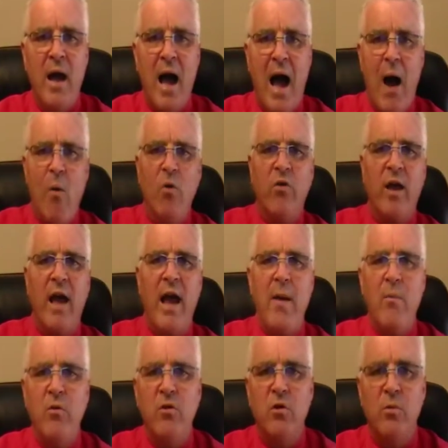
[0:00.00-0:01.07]
I was
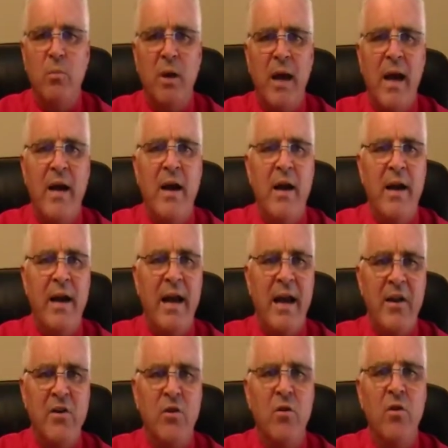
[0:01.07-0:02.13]
able to plan an
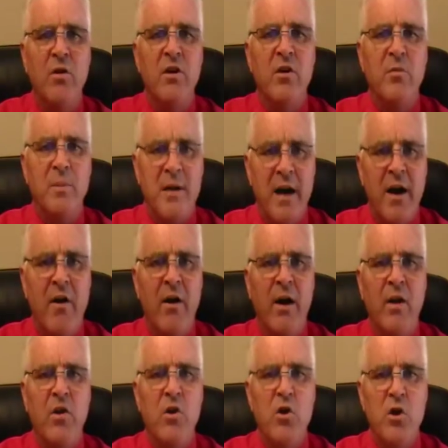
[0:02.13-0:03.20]

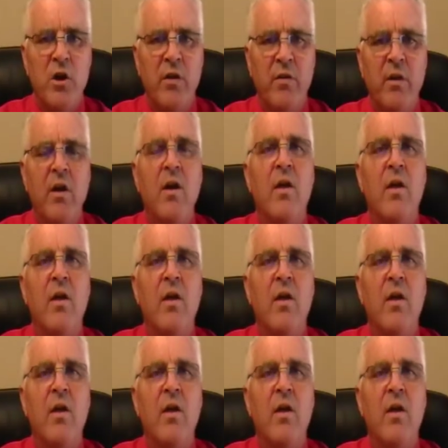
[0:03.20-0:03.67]
interdisciplinary unit